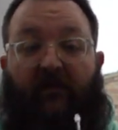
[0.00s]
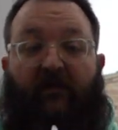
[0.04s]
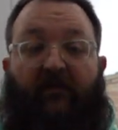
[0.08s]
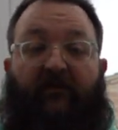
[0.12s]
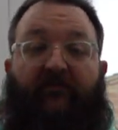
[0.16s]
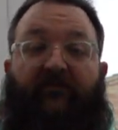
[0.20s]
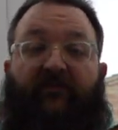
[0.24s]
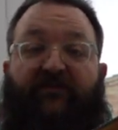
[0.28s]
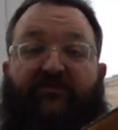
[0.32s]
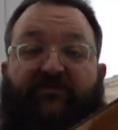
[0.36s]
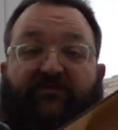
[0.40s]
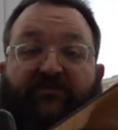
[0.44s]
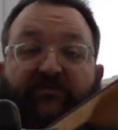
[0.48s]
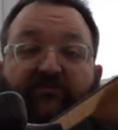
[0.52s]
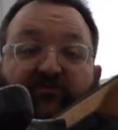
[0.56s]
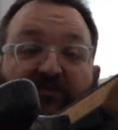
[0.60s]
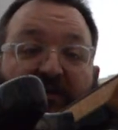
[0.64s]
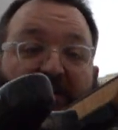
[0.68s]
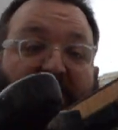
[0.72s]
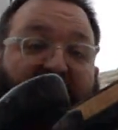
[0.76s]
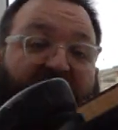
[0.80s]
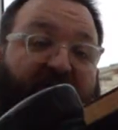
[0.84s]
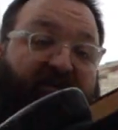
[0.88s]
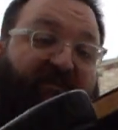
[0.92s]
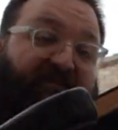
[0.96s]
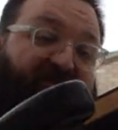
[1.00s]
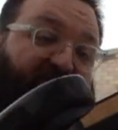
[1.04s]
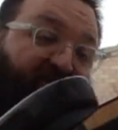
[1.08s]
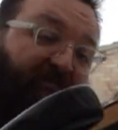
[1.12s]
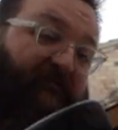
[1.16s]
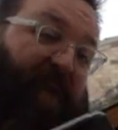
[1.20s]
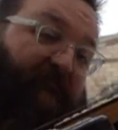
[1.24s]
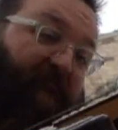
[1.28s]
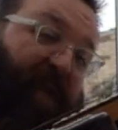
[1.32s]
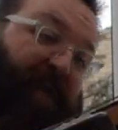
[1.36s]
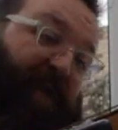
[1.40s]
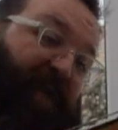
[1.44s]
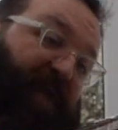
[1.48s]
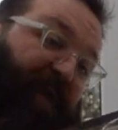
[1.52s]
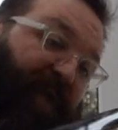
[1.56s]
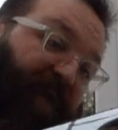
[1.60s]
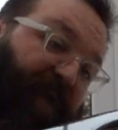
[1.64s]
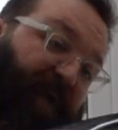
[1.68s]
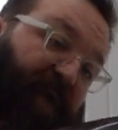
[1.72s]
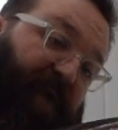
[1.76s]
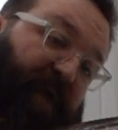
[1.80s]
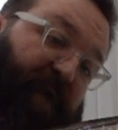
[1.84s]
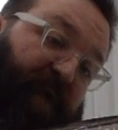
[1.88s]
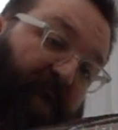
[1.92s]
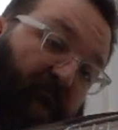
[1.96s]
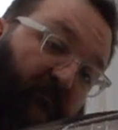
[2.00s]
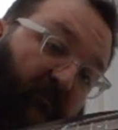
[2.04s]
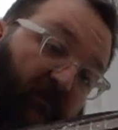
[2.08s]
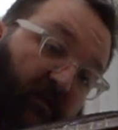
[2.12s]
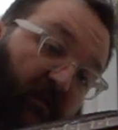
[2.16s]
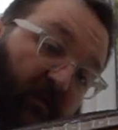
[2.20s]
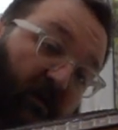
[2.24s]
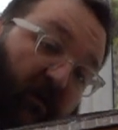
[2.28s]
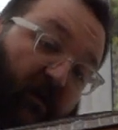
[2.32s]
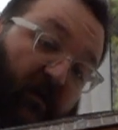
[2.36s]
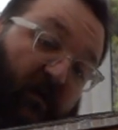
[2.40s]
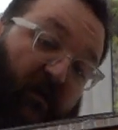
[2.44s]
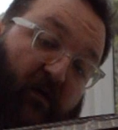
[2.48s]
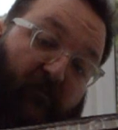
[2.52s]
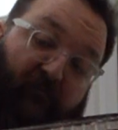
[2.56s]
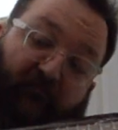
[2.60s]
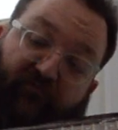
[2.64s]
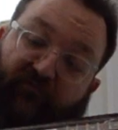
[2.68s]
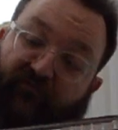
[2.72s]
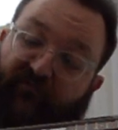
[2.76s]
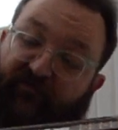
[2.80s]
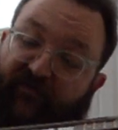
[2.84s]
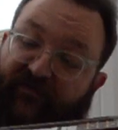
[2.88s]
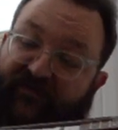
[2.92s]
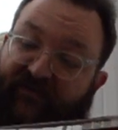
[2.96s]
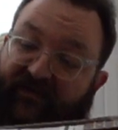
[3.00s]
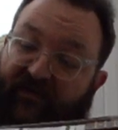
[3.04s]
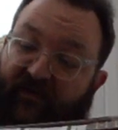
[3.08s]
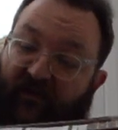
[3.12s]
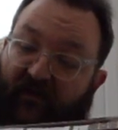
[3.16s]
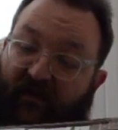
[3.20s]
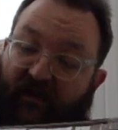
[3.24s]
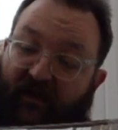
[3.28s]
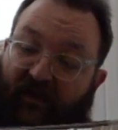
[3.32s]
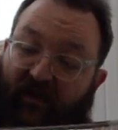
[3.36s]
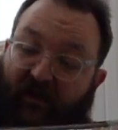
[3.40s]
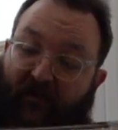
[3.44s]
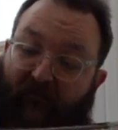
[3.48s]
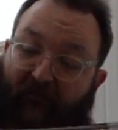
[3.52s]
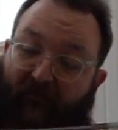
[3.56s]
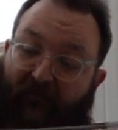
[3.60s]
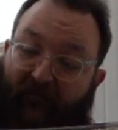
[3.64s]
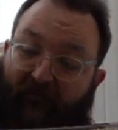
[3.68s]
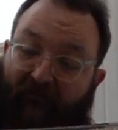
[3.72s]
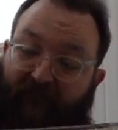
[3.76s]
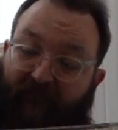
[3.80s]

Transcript: The strings are pretty high up.